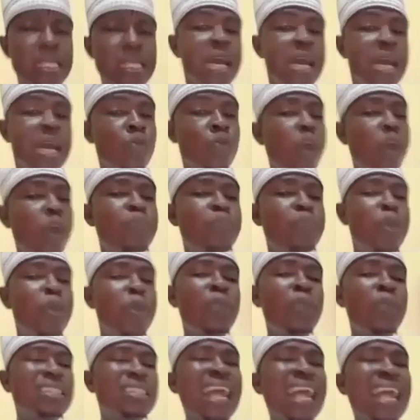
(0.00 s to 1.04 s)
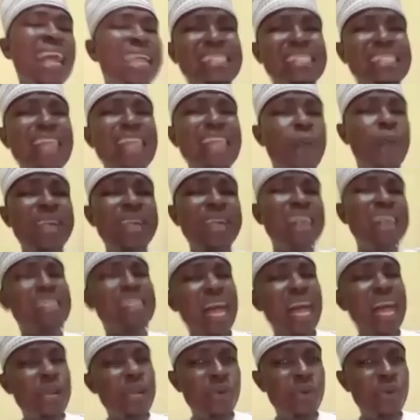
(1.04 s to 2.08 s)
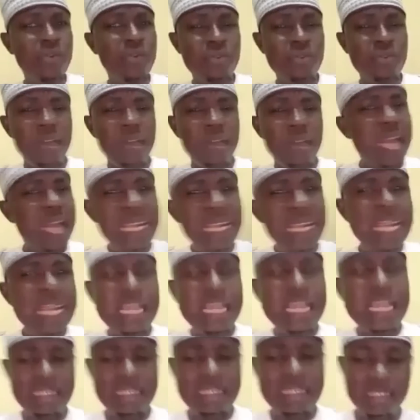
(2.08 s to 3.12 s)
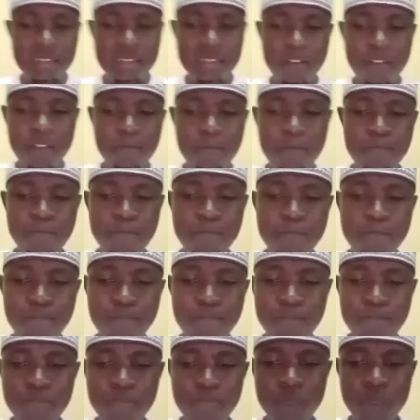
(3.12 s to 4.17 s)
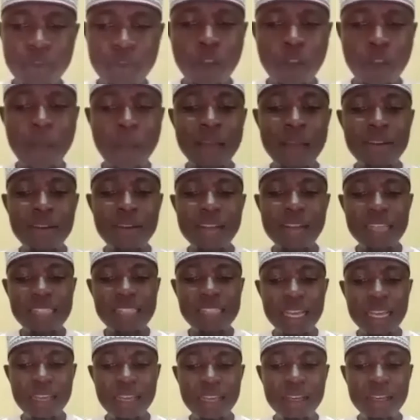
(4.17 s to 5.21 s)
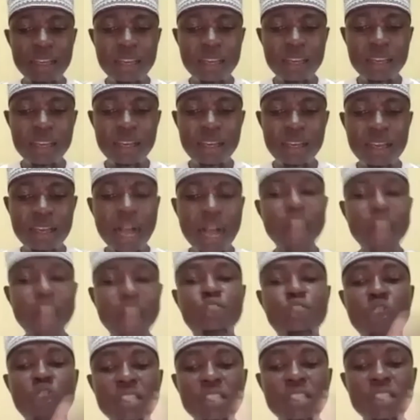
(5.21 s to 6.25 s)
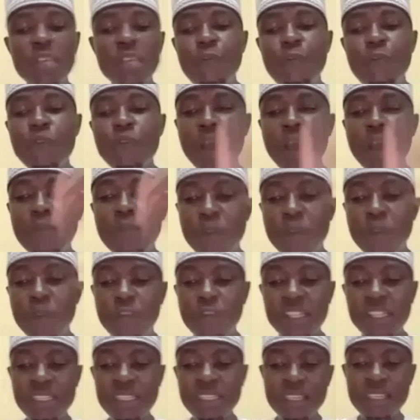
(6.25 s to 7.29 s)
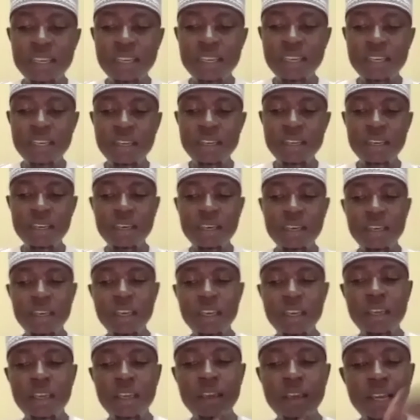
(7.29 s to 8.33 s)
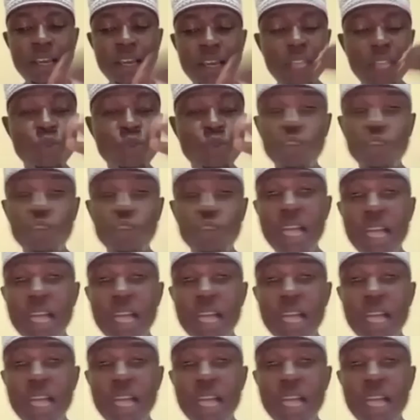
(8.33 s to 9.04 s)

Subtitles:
but taintia we yes anu ene den amano can say I thought if you were a prophet it will not harm you